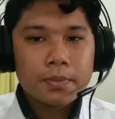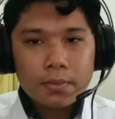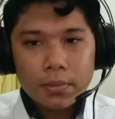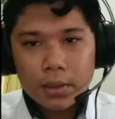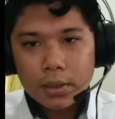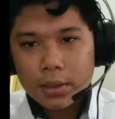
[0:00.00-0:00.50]

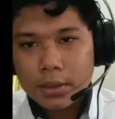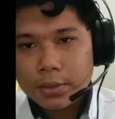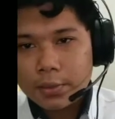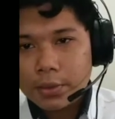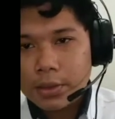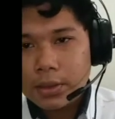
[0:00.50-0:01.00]
And the third
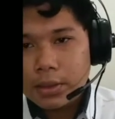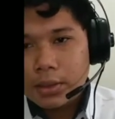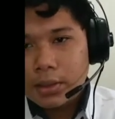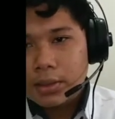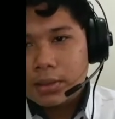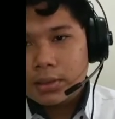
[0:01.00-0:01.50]
one
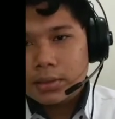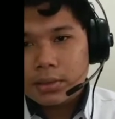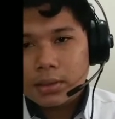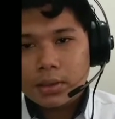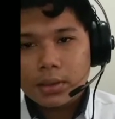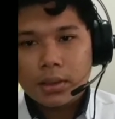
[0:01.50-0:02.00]
is
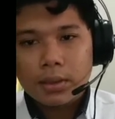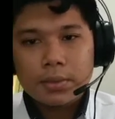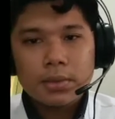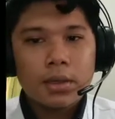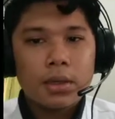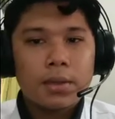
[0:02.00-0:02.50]
left-hand
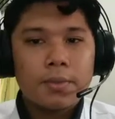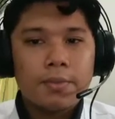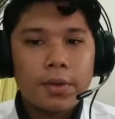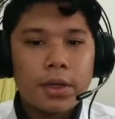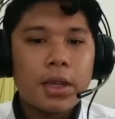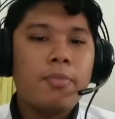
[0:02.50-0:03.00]
side
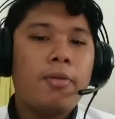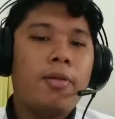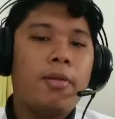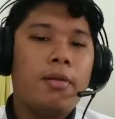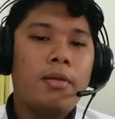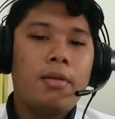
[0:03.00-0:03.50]

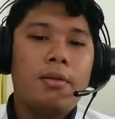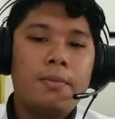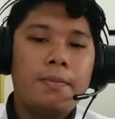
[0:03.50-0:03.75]
variables.